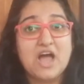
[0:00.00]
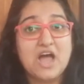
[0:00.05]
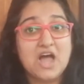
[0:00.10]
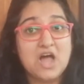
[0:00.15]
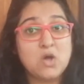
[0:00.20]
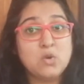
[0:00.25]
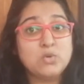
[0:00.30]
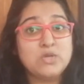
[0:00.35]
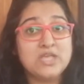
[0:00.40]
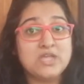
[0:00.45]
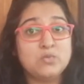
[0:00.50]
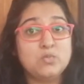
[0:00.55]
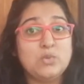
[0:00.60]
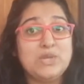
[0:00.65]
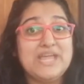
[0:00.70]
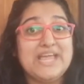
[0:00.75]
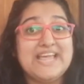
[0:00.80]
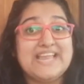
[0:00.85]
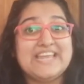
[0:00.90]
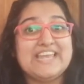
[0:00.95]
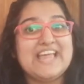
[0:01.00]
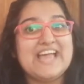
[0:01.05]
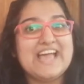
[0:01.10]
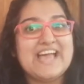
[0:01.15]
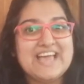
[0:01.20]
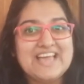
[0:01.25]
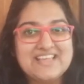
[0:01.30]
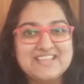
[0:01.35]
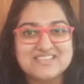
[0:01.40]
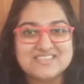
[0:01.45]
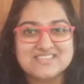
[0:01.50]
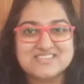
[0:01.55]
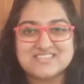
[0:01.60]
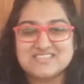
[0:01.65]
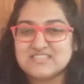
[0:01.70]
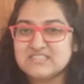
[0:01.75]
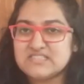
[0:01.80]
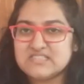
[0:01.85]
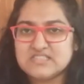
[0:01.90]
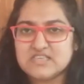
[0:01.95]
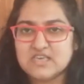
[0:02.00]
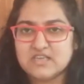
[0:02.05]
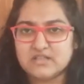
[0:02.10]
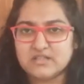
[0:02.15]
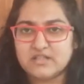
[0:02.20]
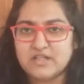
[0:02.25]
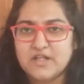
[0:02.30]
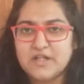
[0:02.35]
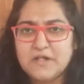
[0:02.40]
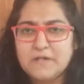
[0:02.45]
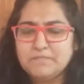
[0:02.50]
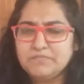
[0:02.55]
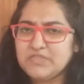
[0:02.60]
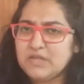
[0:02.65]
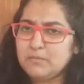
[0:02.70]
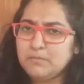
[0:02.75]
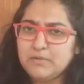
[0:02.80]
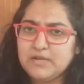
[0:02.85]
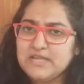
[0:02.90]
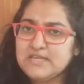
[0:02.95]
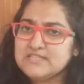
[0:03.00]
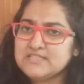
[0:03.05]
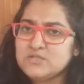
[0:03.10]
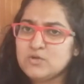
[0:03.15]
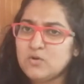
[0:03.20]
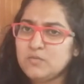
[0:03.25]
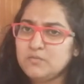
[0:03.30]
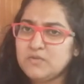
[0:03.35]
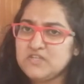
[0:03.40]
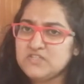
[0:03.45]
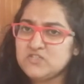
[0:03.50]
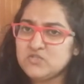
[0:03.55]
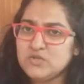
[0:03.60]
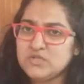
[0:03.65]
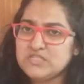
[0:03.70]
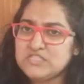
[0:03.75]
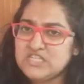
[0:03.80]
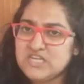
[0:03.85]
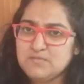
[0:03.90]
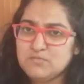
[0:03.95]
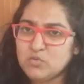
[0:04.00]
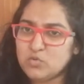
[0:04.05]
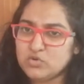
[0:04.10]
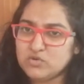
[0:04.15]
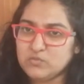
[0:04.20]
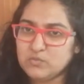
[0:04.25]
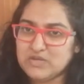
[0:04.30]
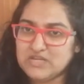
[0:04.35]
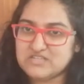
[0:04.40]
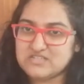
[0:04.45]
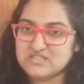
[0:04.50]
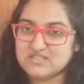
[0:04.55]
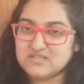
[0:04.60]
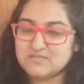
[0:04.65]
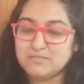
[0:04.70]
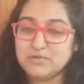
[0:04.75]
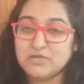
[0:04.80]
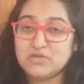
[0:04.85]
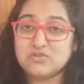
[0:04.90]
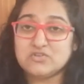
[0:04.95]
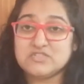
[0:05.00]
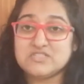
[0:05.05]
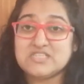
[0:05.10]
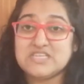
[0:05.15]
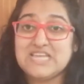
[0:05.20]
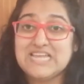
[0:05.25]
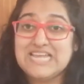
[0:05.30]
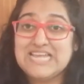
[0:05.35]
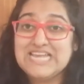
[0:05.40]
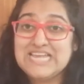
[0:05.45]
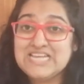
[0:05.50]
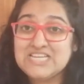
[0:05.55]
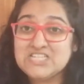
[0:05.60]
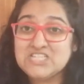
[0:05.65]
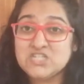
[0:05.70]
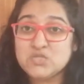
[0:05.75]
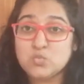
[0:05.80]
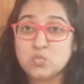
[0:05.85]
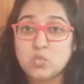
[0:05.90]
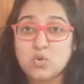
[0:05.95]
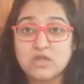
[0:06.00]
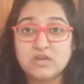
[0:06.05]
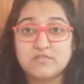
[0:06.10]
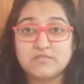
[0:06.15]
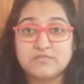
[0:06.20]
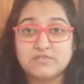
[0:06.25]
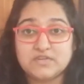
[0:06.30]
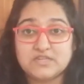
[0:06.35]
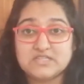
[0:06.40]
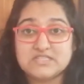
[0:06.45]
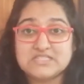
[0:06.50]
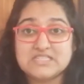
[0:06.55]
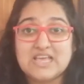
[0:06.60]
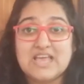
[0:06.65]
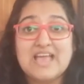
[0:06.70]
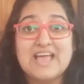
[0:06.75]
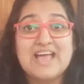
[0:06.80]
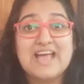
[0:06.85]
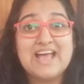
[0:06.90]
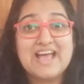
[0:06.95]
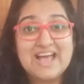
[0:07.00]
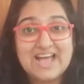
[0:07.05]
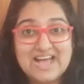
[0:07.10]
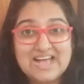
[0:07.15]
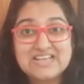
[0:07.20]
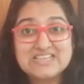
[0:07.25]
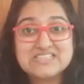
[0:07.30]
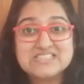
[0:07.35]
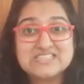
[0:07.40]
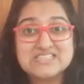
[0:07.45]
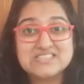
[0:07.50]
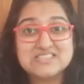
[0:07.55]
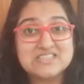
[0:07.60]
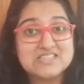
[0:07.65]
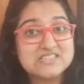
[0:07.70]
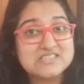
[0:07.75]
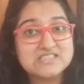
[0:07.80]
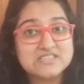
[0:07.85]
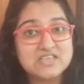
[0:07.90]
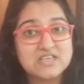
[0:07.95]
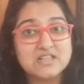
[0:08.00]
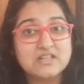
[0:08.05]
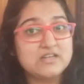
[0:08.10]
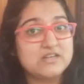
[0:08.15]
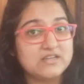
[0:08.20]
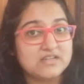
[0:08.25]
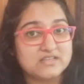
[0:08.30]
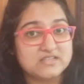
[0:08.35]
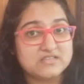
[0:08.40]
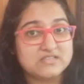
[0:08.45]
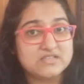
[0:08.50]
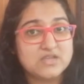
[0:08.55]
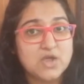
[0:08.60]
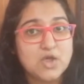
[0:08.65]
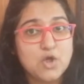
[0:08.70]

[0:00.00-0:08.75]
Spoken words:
How can we enhance the skill? Now please don't be demotivated, because each one of us has this skill in us.